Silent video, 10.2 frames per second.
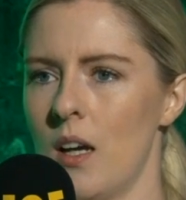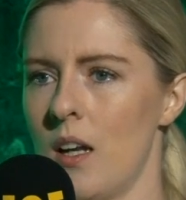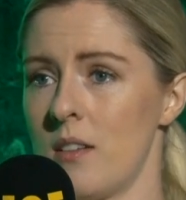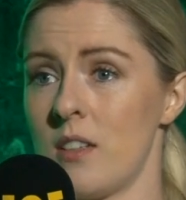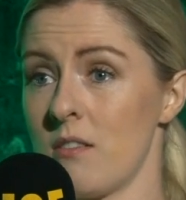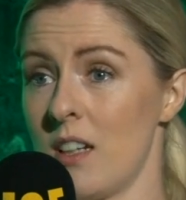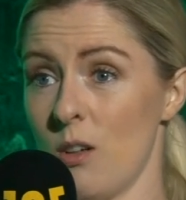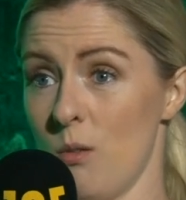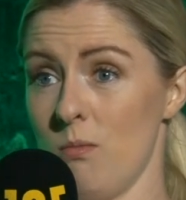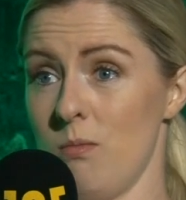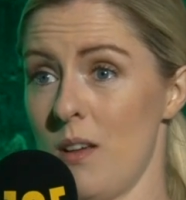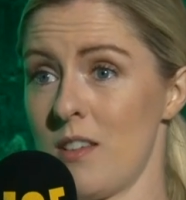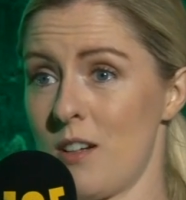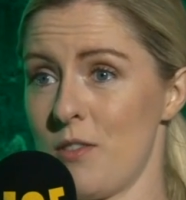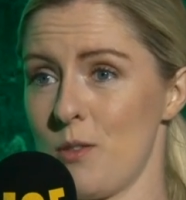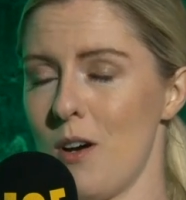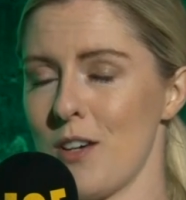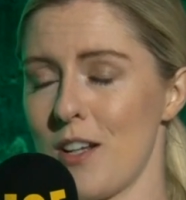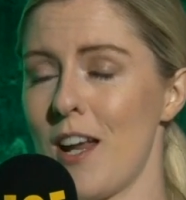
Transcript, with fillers: And I didn't really know what the difference mm. was.